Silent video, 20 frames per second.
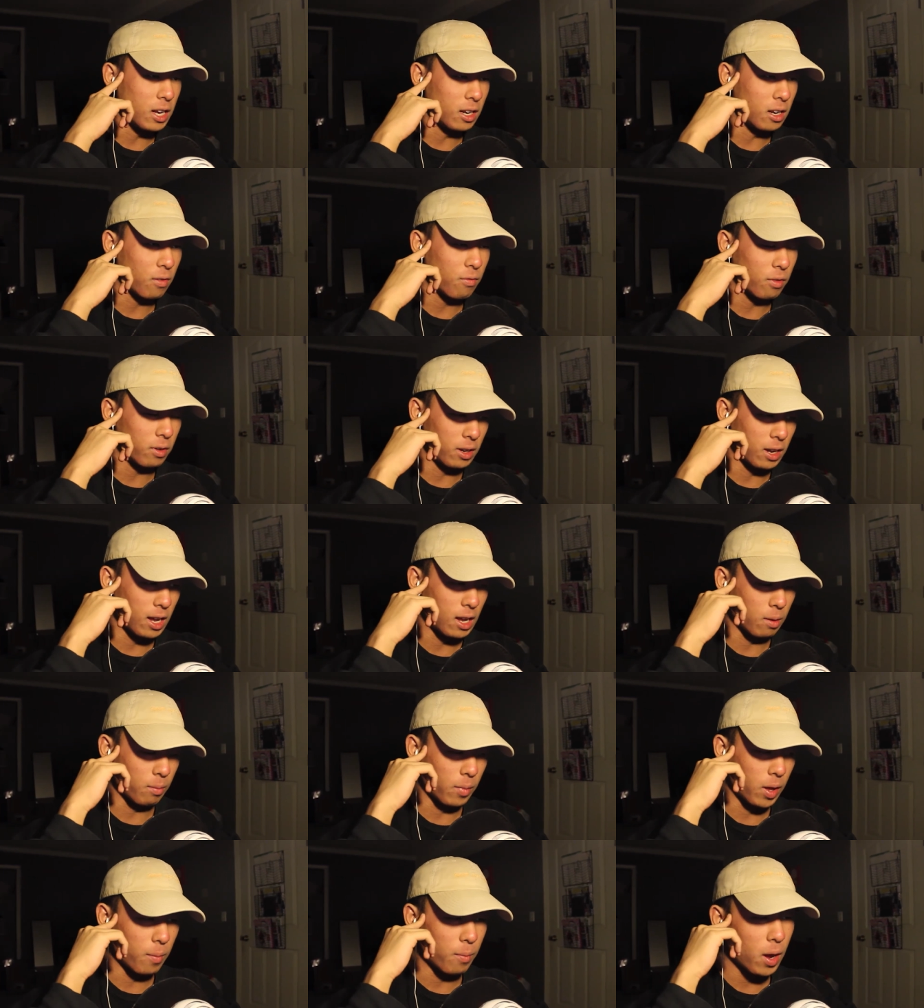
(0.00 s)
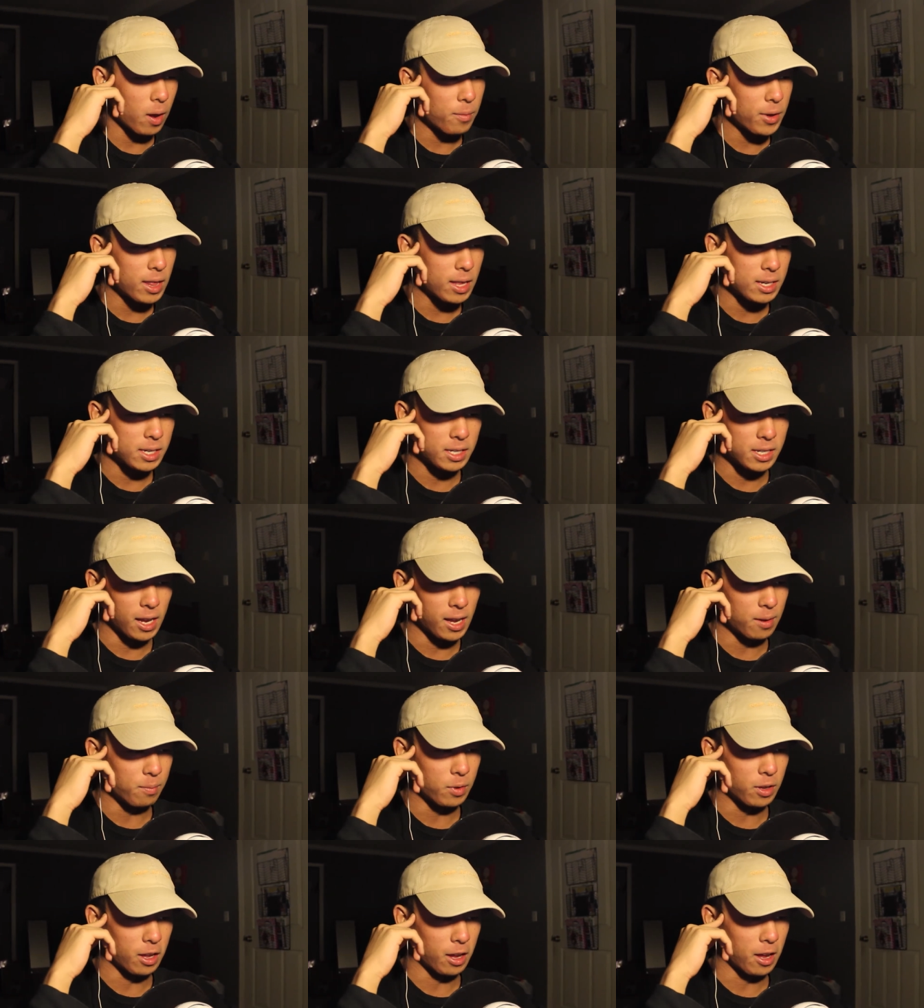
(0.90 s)
a different game. It might be the
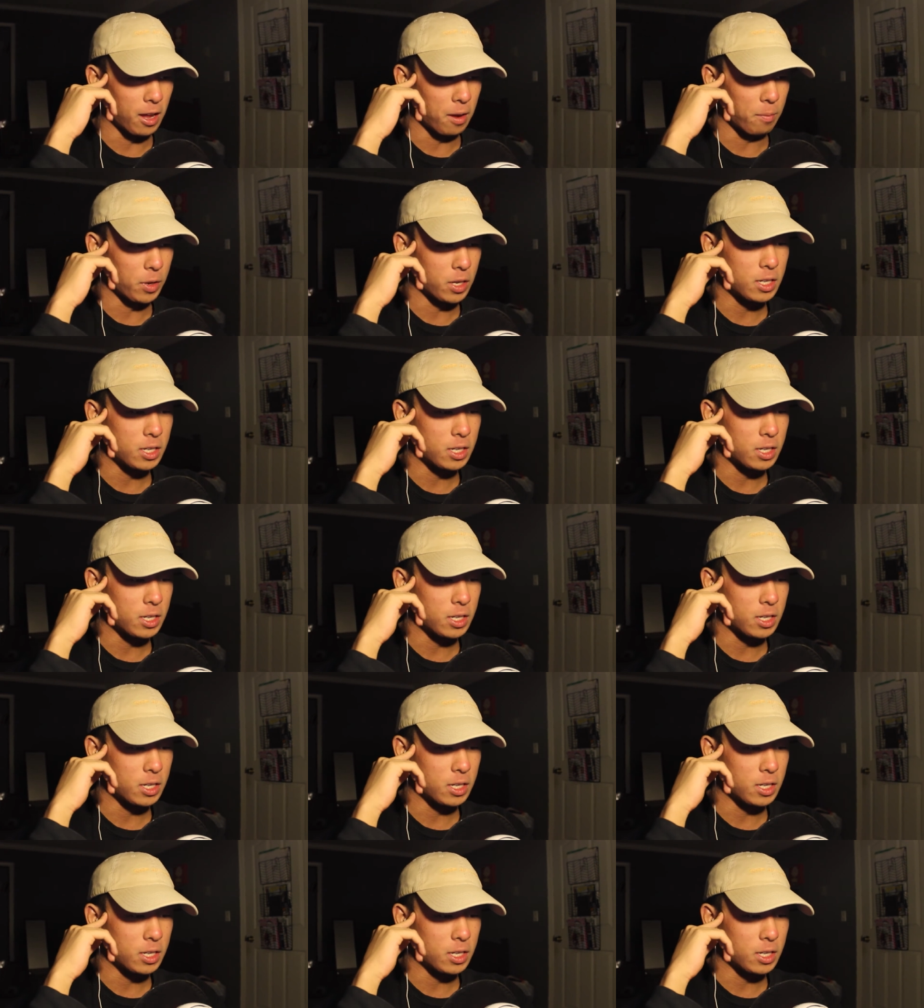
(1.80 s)
same game.